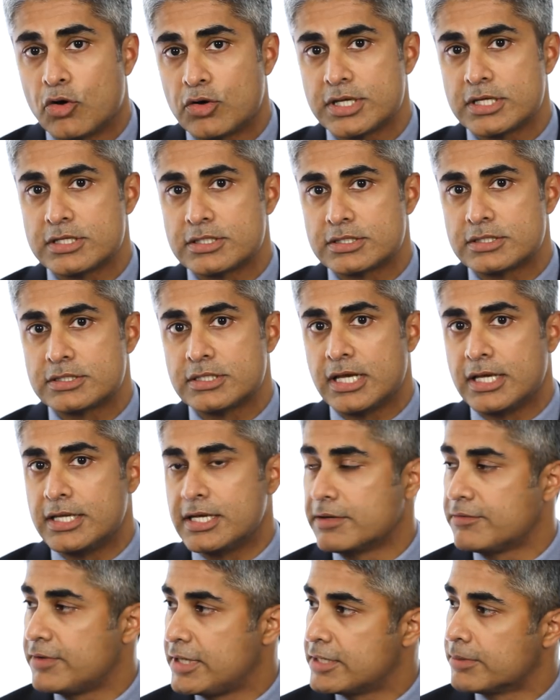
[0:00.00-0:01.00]
audience in
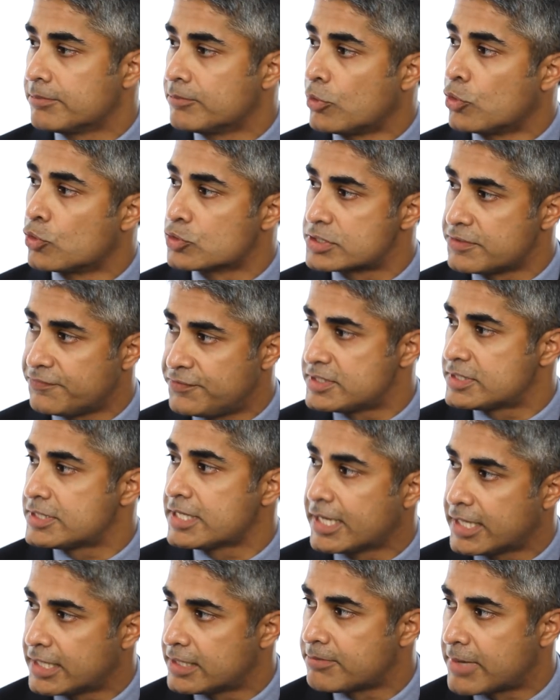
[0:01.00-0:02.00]
a, in a more
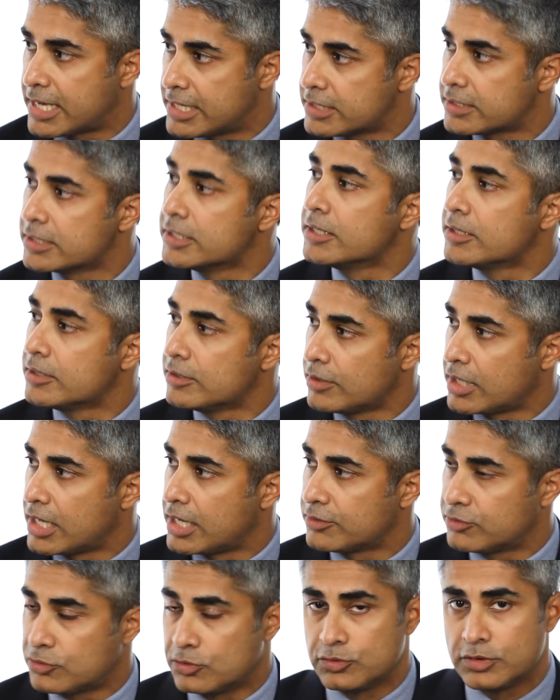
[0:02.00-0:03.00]
sophisticated manner.
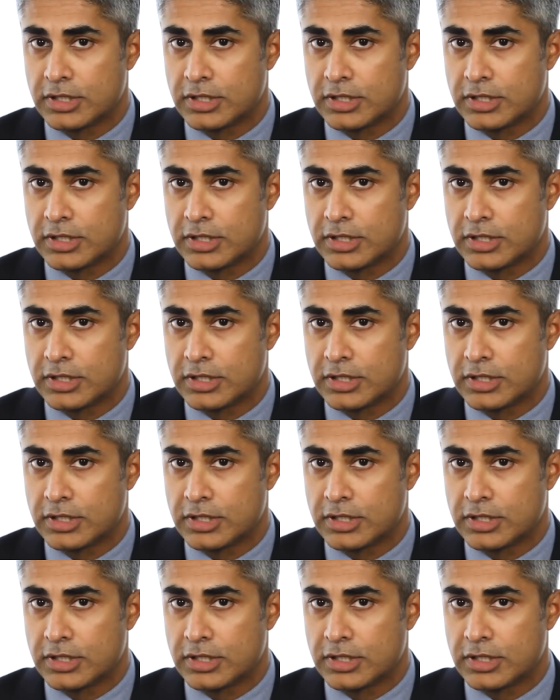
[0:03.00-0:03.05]
Uh, through